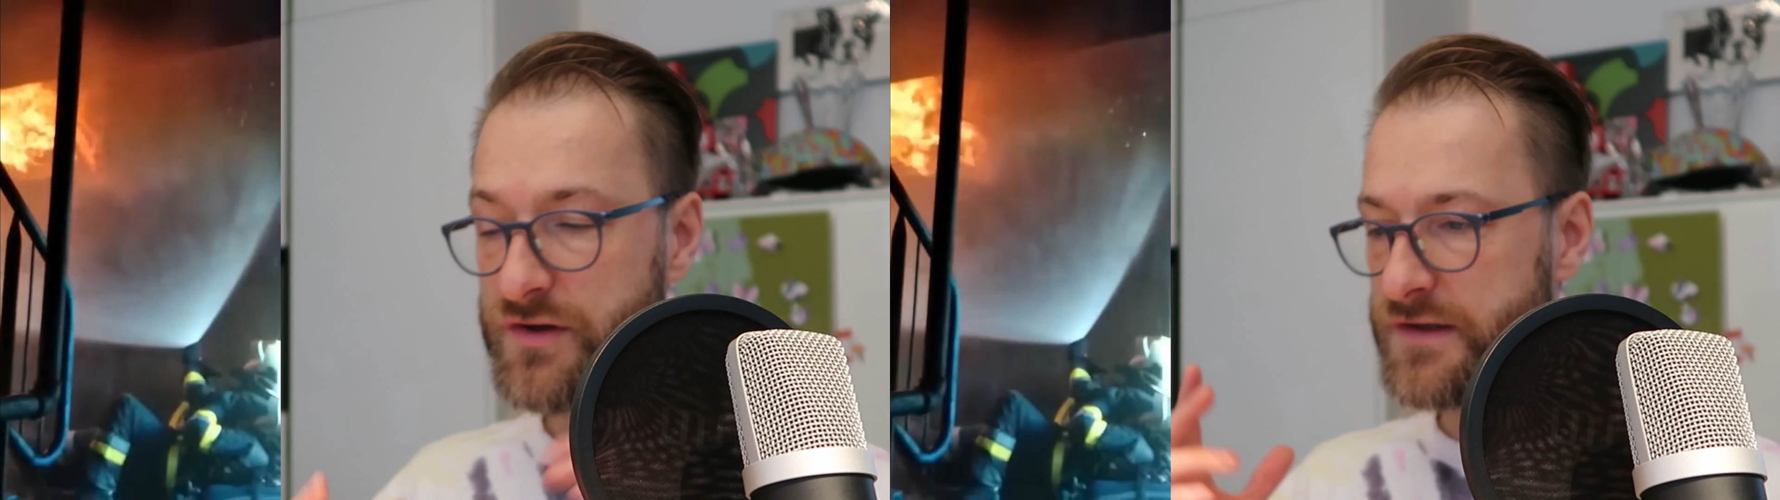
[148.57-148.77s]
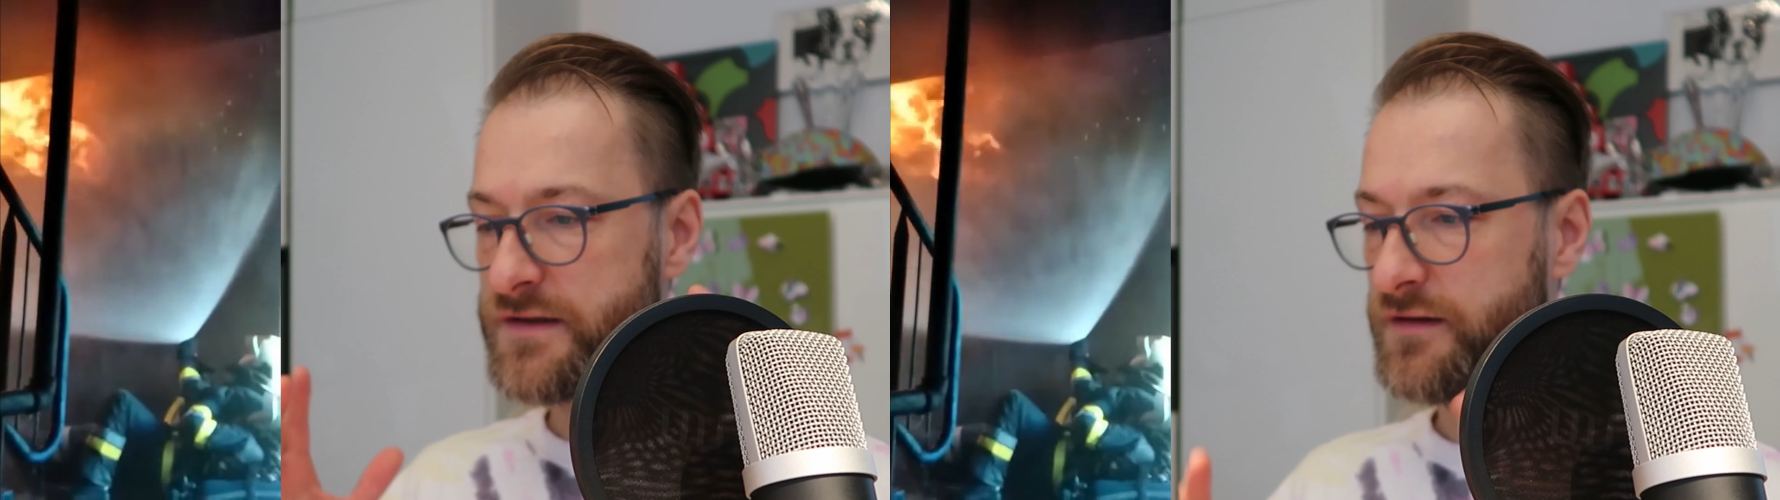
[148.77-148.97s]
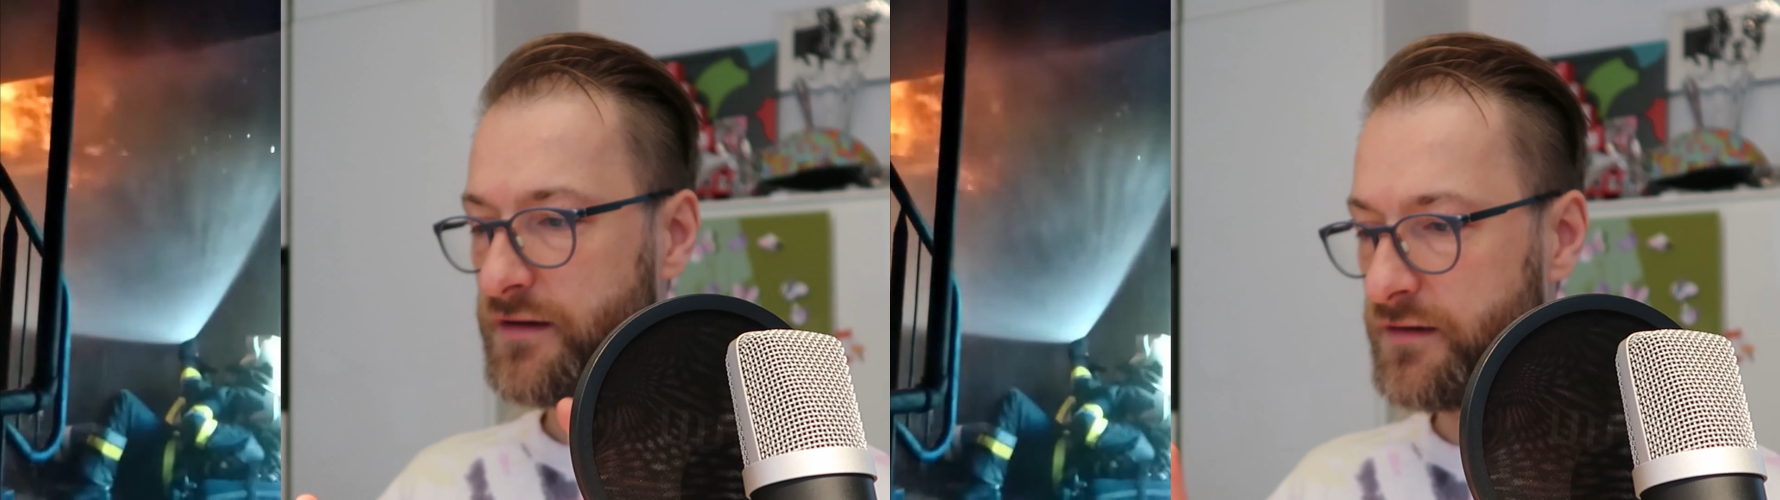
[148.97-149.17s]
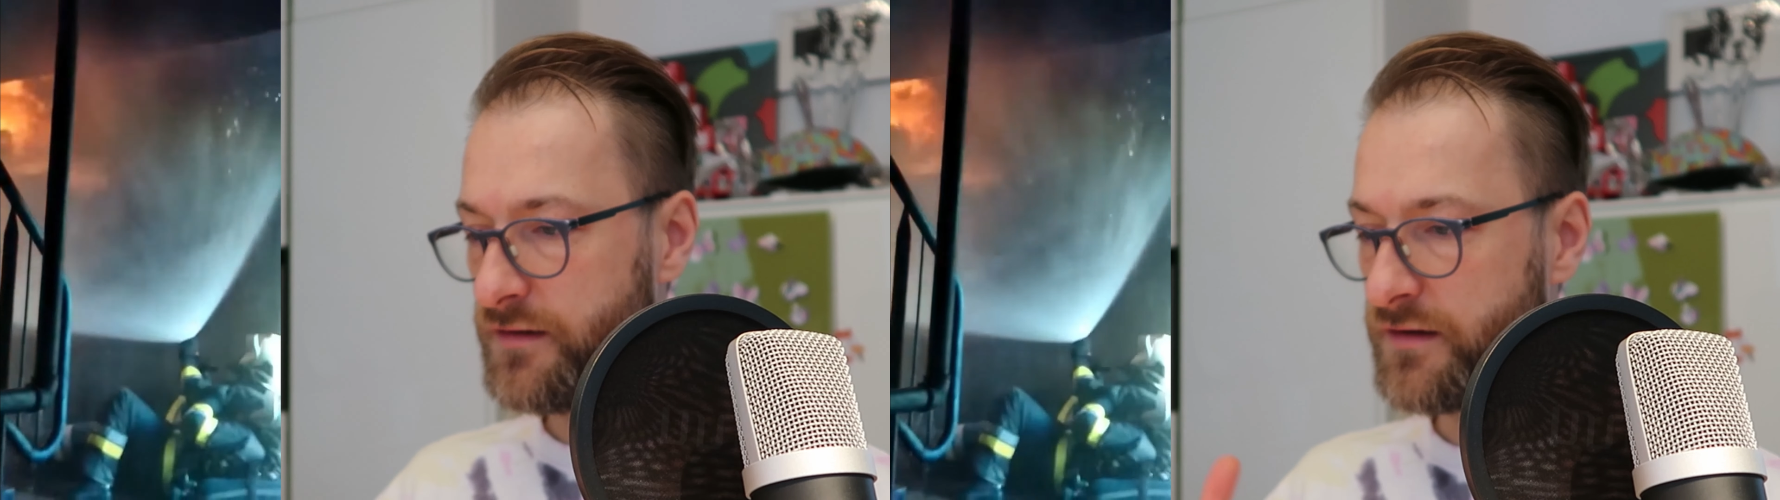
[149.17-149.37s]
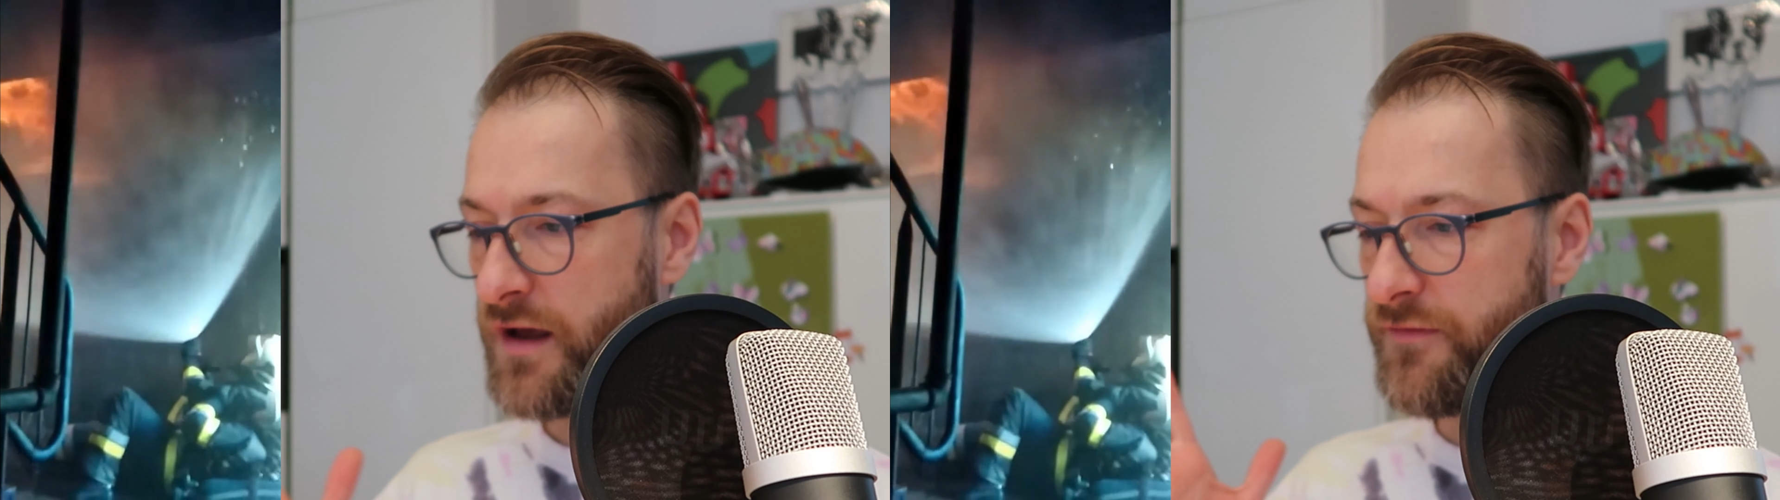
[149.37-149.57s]
just
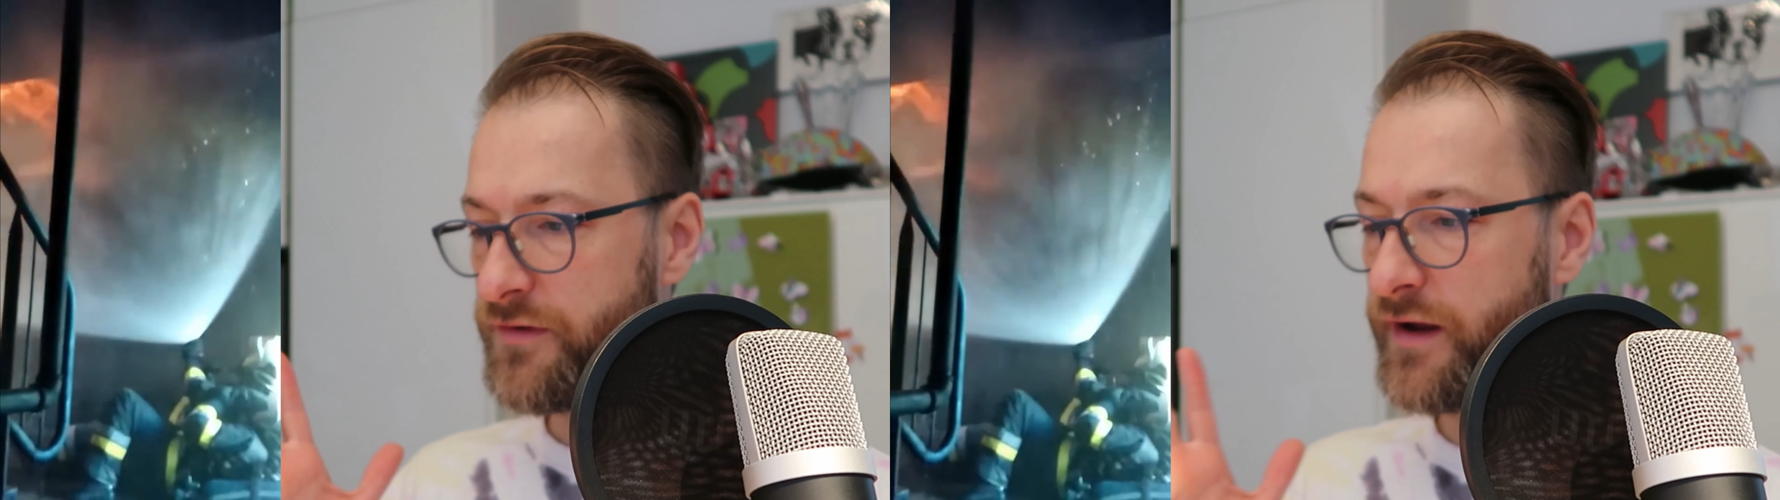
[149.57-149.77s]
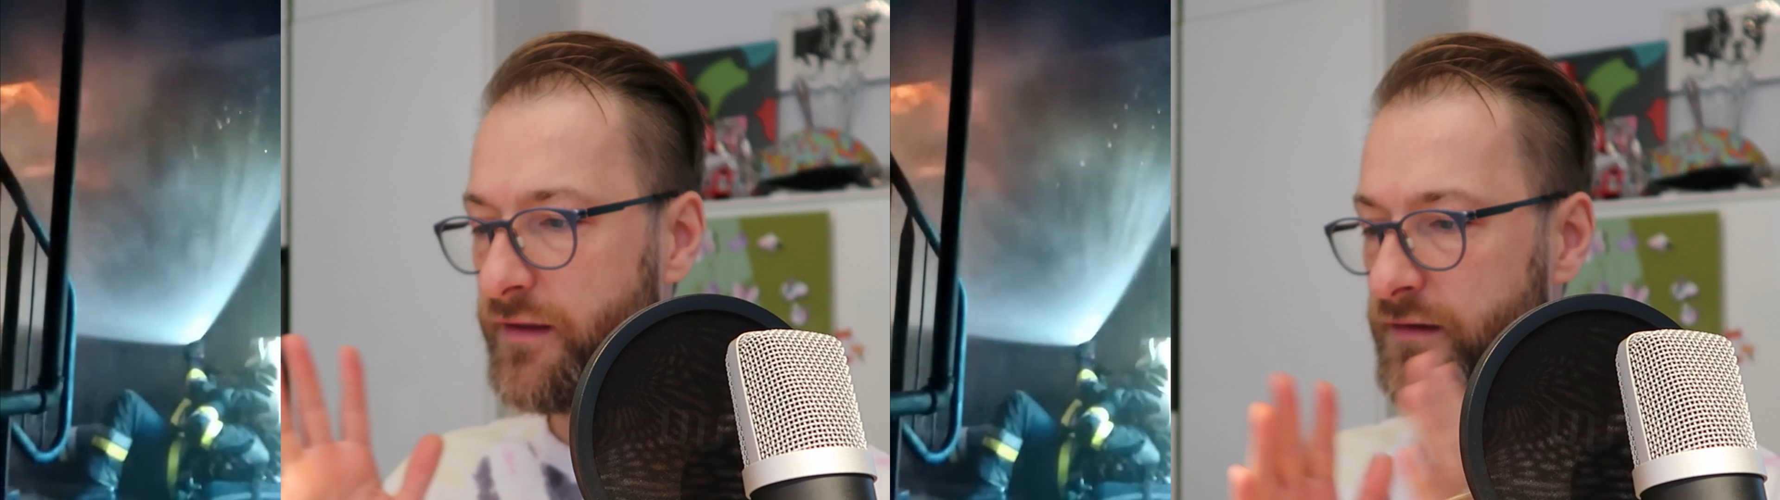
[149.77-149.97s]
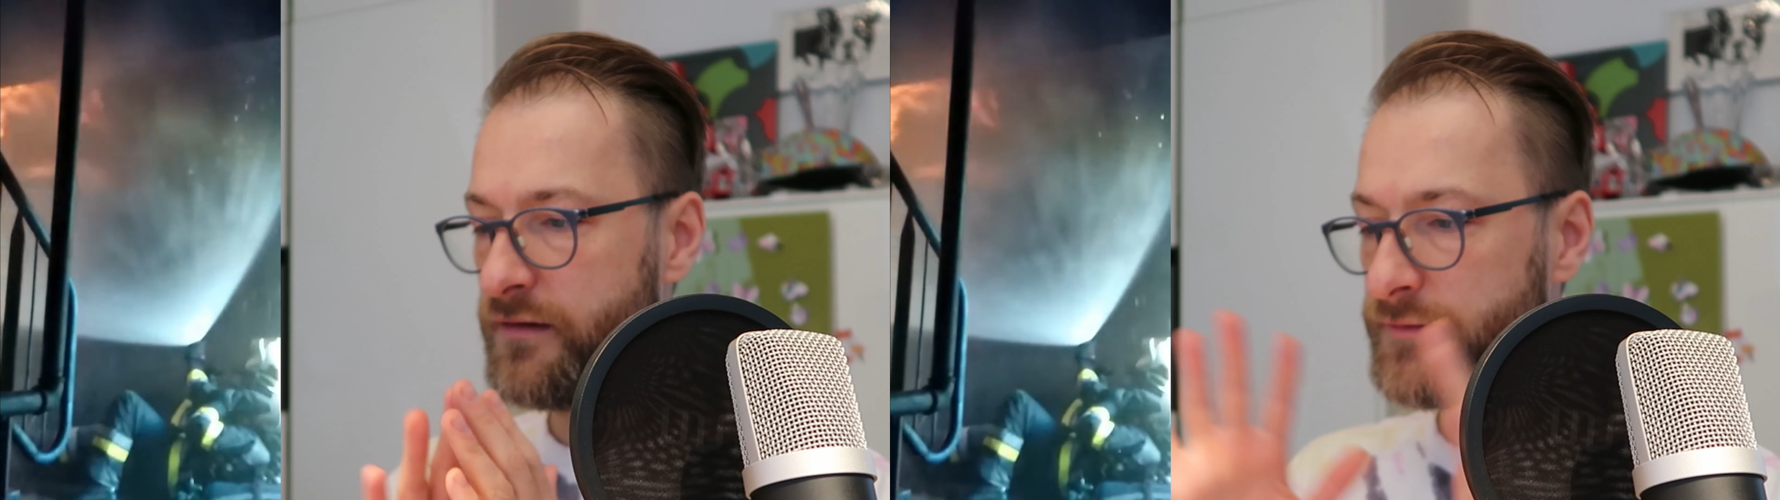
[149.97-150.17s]
covering